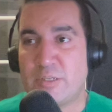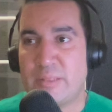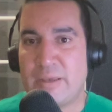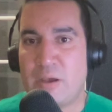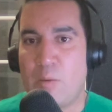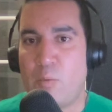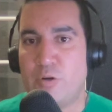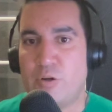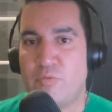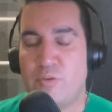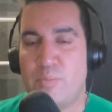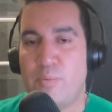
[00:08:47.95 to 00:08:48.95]
And like, I wonder
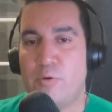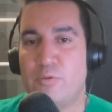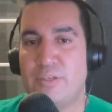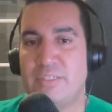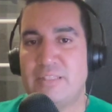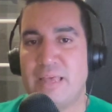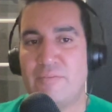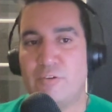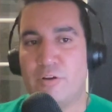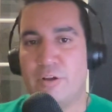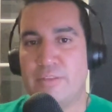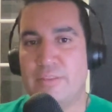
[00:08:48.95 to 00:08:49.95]
if we pull this
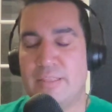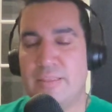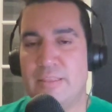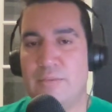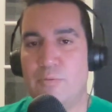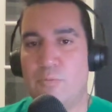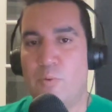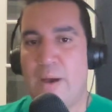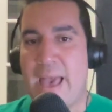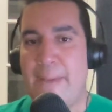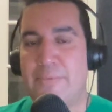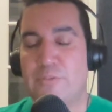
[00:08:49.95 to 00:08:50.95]
lever and then what
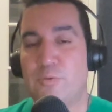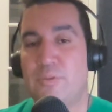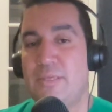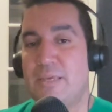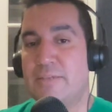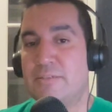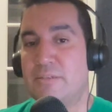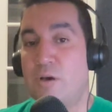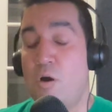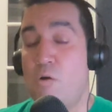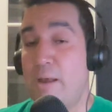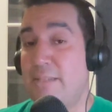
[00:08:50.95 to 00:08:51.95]
happens with this?
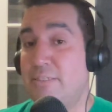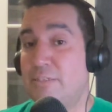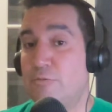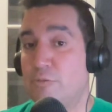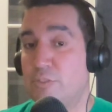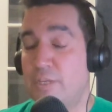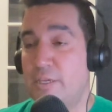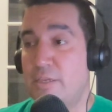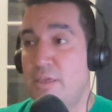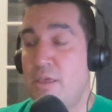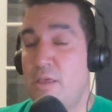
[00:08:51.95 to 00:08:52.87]
Oh, that's interesting.